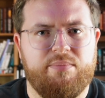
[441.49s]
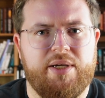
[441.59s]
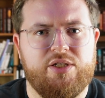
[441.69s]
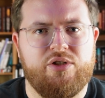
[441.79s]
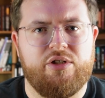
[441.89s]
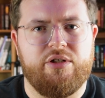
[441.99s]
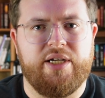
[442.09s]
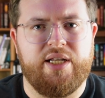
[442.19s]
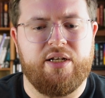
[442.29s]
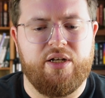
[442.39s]
Make sure you're
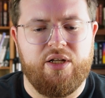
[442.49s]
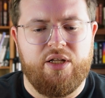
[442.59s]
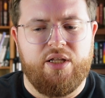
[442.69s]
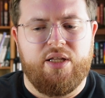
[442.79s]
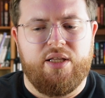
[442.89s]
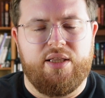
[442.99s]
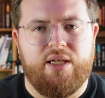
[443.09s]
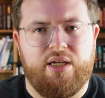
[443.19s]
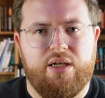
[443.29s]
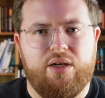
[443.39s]
getting
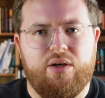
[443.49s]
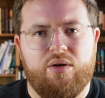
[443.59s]
the,